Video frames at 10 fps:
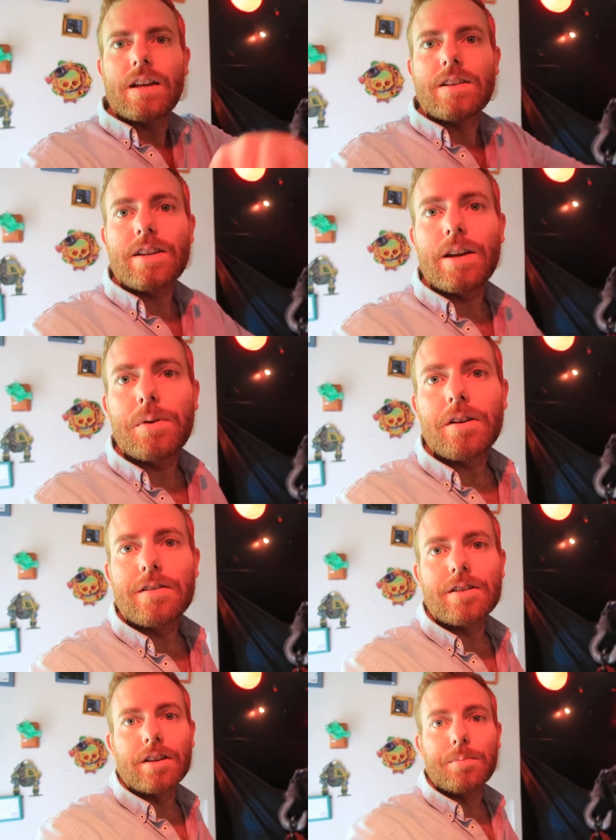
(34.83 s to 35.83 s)
So here we are
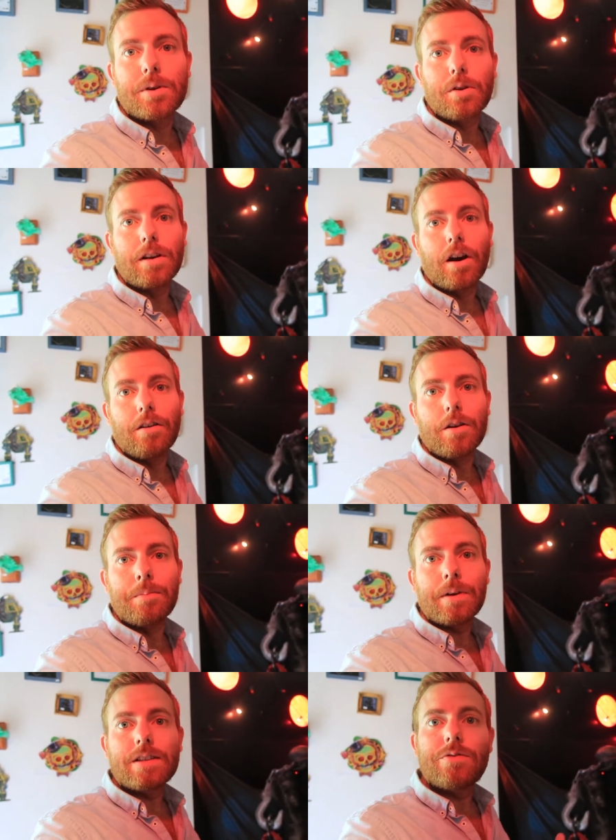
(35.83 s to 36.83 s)
inside the
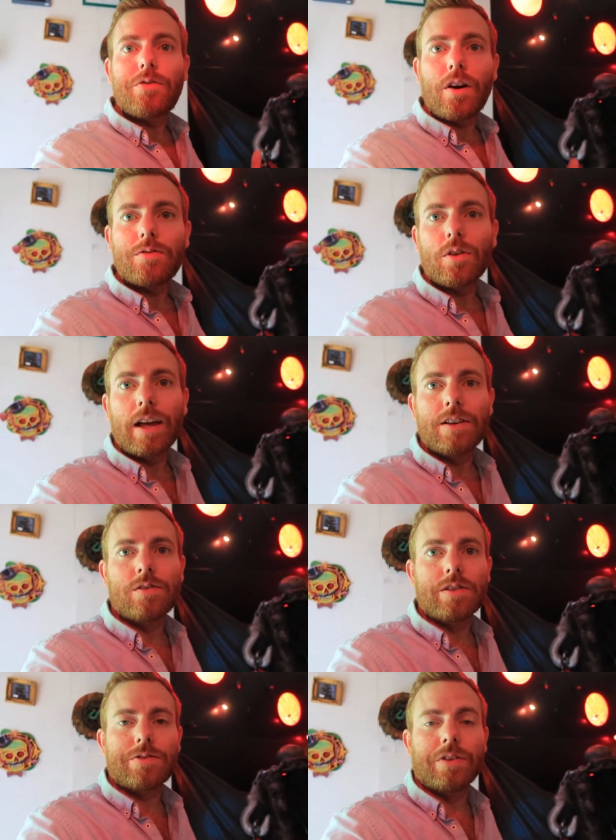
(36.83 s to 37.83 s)
Peculiarium. It's a $5
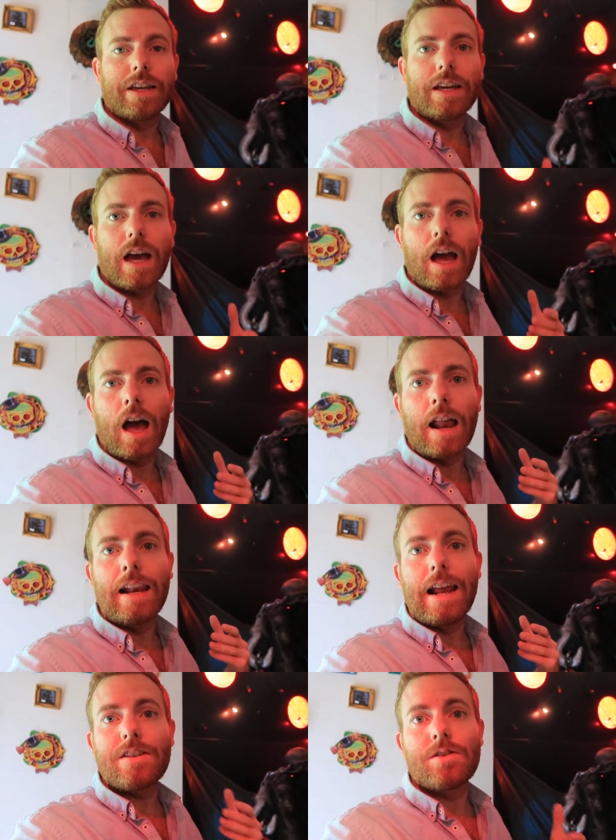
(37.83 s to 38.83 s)
entrance fee
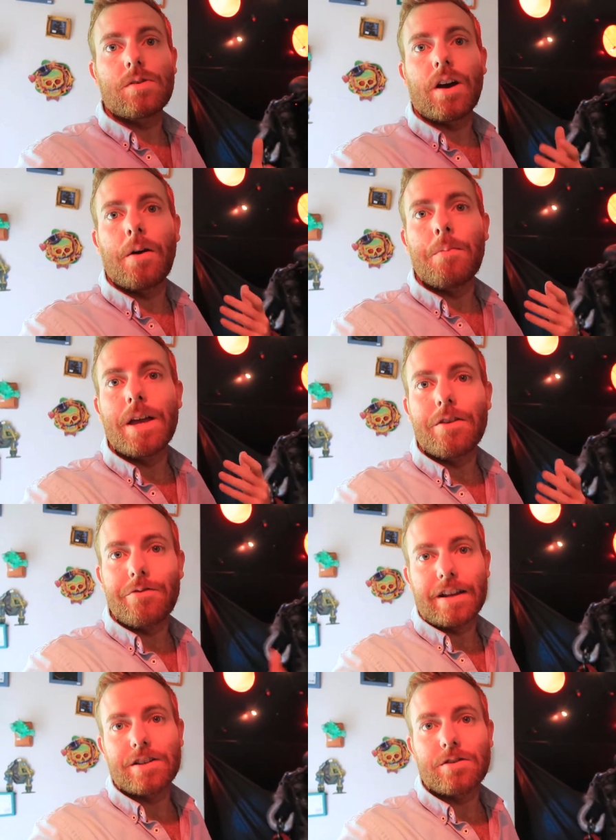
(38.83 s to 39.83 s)
unless you come in
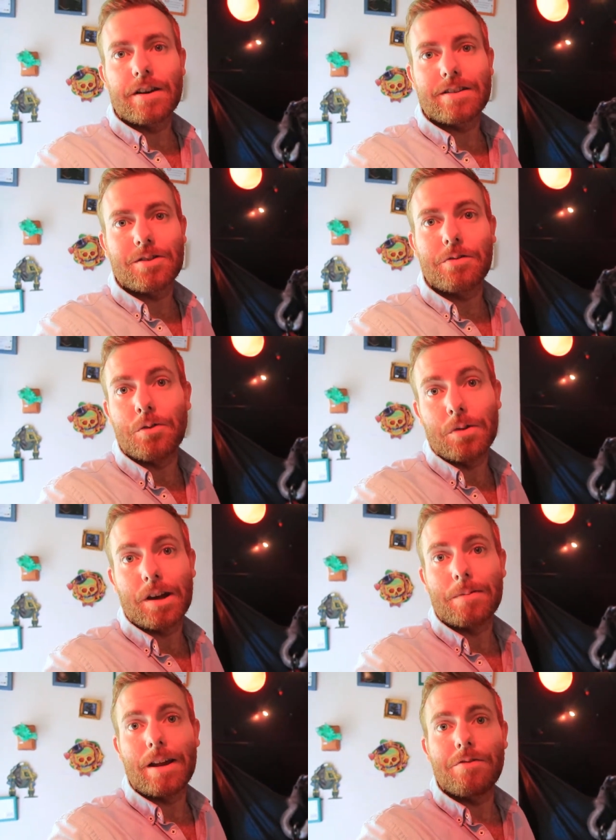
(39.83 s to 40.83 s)
fancy dress. So if you want to
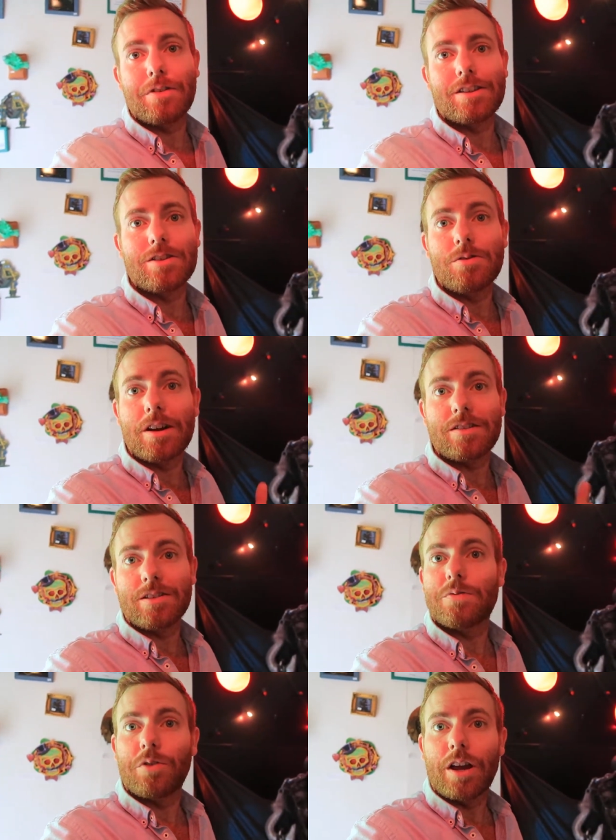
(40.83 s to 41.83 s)
come down in fancy dress,
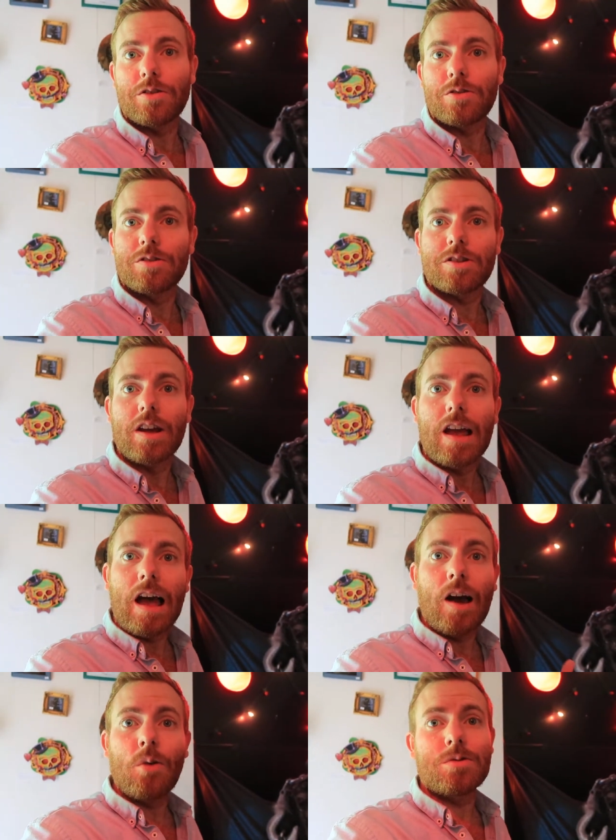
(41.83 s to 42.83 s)
it's a free entrance.
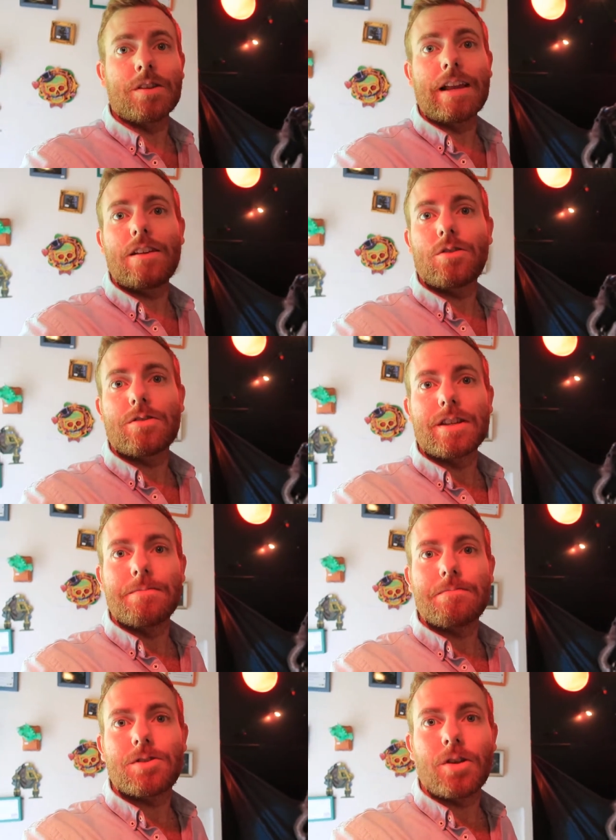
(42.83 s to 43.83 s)
Also, they let dogs in.
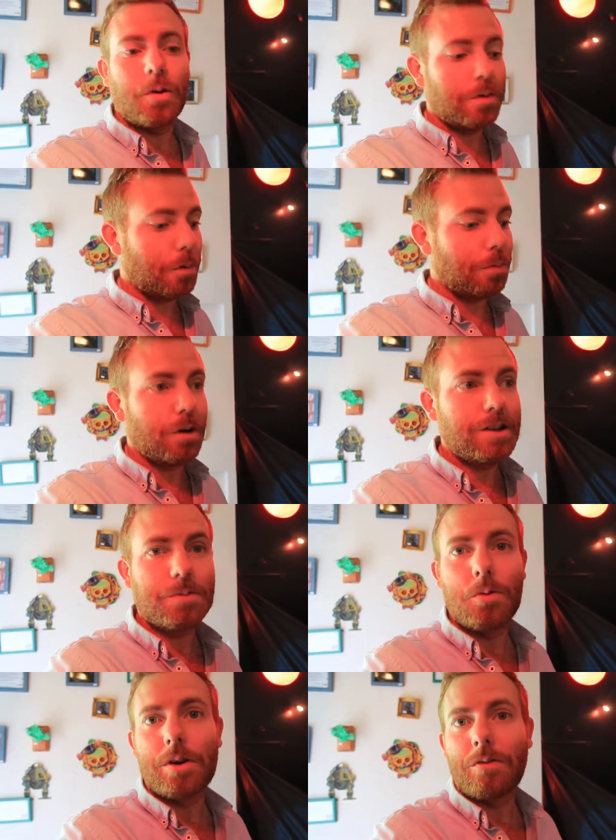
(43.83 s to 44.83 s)
So we've got Breeze
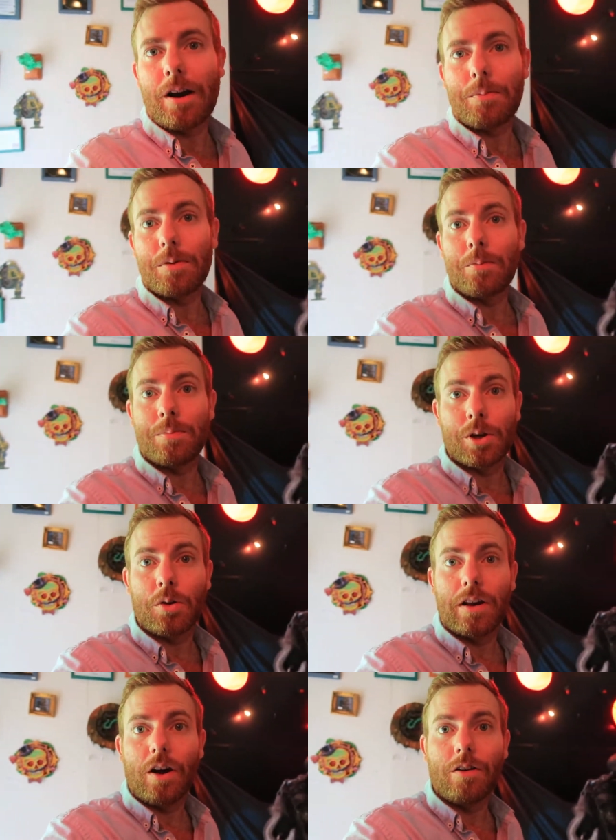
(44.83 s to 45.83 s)
walking around for the
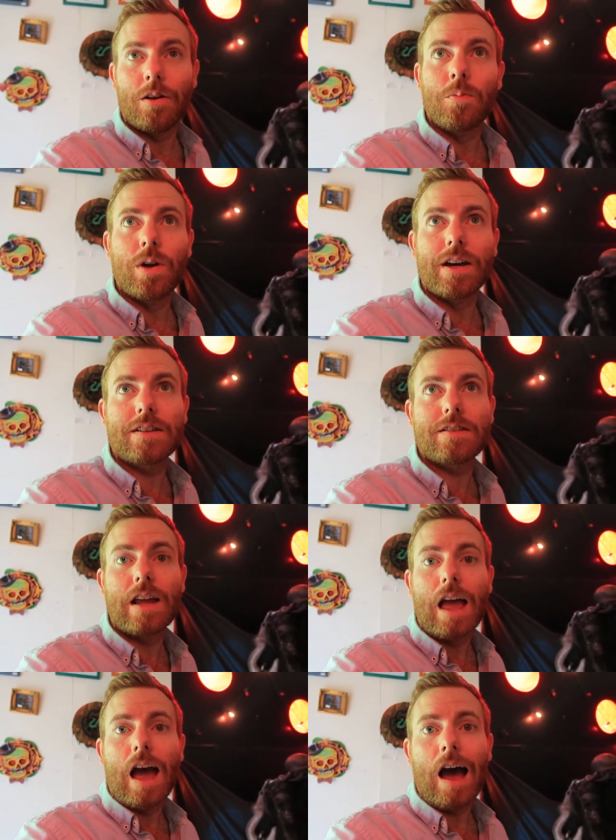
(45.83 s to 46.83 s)
Peculiarium with us.
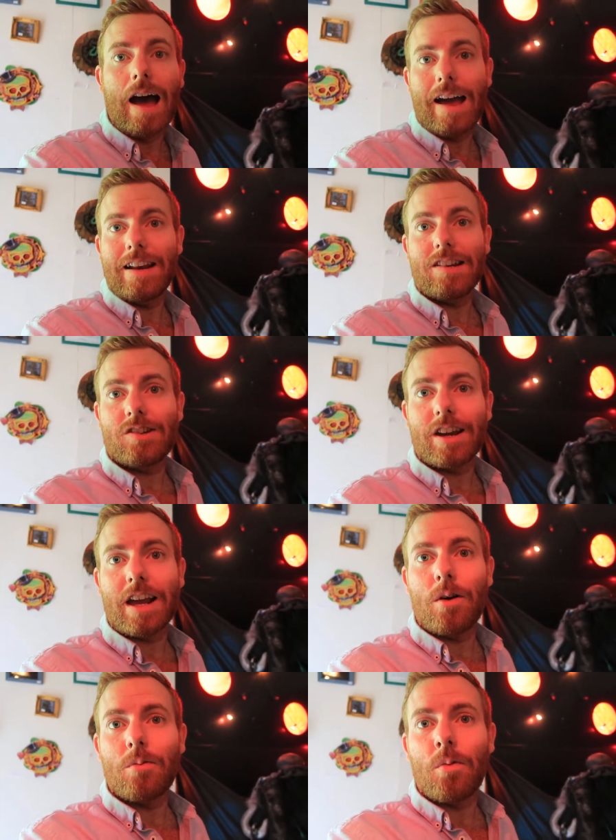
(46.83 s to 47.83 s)
And let's check
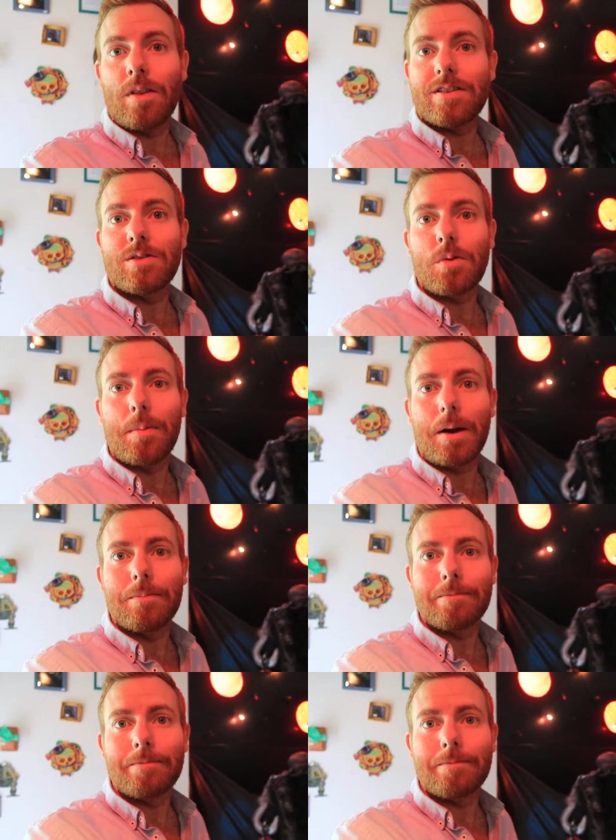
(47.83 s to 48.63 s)
out what this is all about.